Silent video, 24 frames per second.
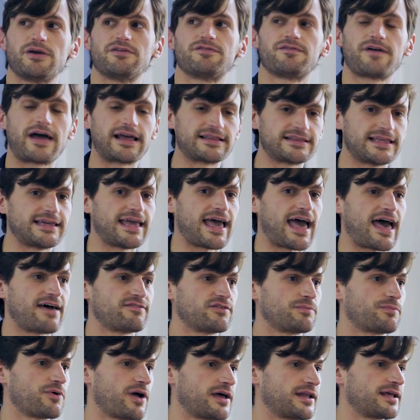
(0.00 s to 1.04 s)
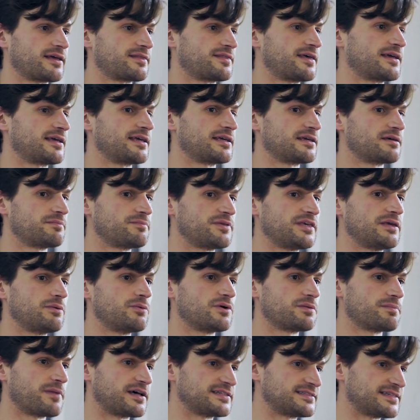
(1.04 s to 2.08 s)
We finally have a product that can compete
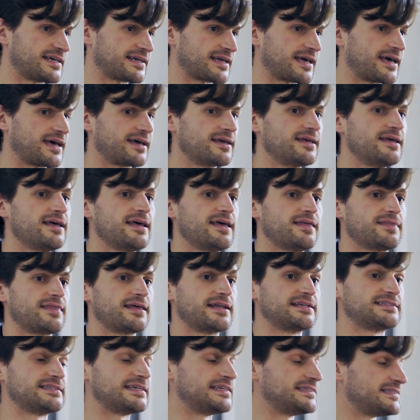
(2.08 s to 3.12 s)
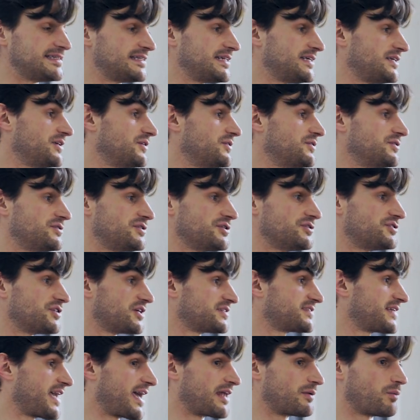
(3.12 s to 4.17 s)
with Masienda, that is easy to use. You
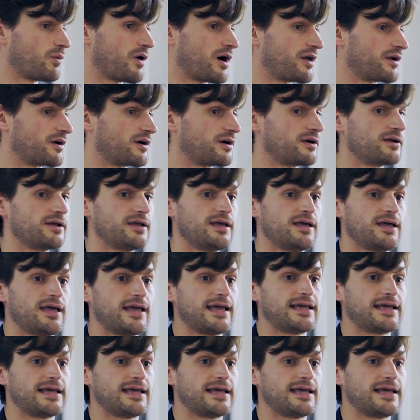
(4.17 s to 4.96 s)
just add water.